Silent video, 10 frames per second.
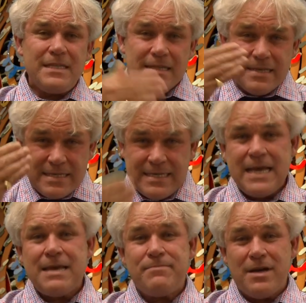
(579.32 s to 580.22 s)
The
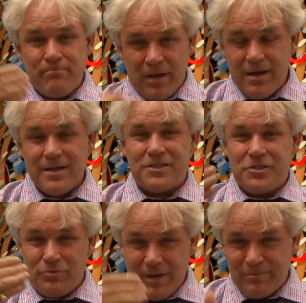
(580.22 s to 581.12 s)
same applies to
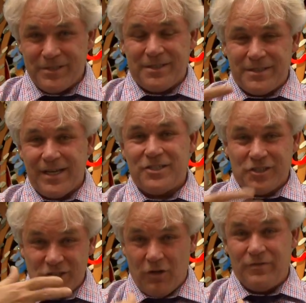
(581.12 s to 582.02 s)

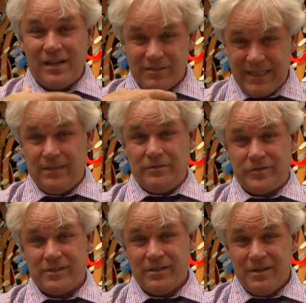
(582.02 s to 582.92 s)
representations of
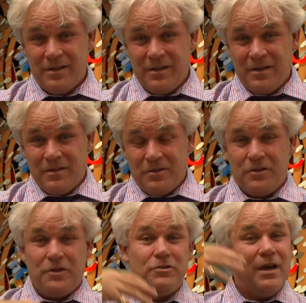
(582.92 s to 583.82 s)
ourselves. You know,
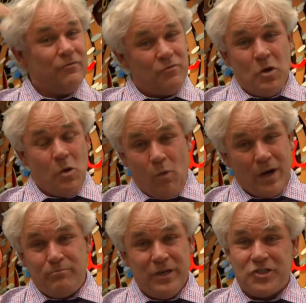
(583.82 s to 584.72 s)
you have
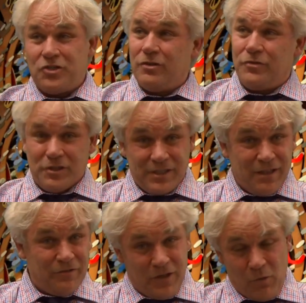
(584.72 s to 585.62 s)
one picture of
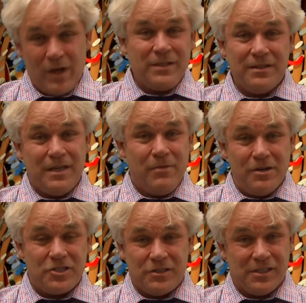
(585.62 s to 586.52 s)
yourself in one
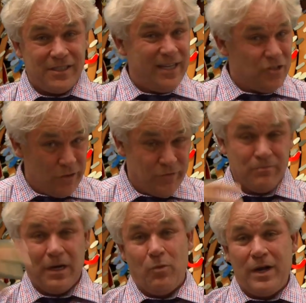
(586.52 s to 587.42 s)
emotional state driven
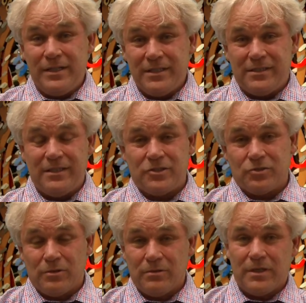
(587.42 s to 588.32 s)
by one
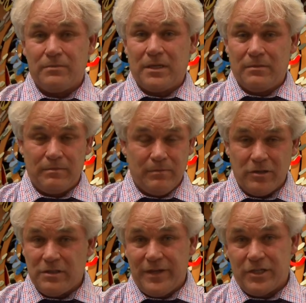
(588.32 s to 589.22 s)
instinctual uh, uh,
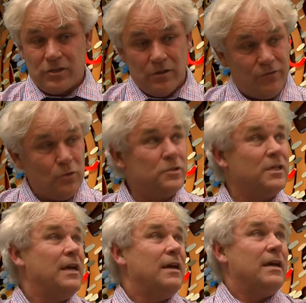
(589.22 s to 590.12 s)
motivational force,
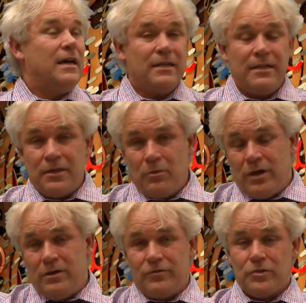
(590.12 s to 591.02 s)
and another
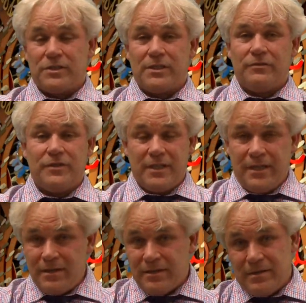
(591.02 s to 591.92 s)
one of yourself in
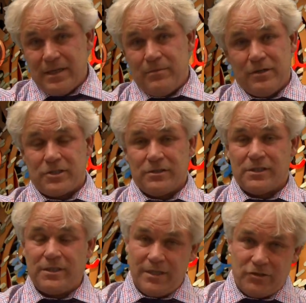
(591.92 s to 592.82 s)
another emotional
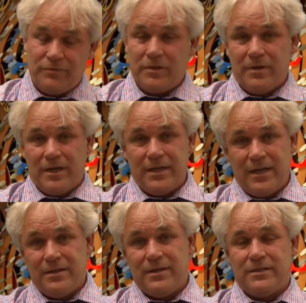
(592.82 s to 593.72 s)
state driven by
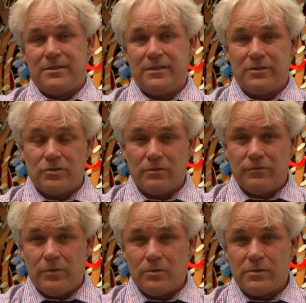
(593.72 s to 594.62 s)
another instinctual
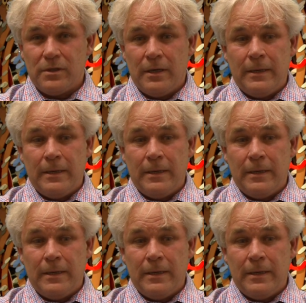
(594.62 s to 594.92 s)
force.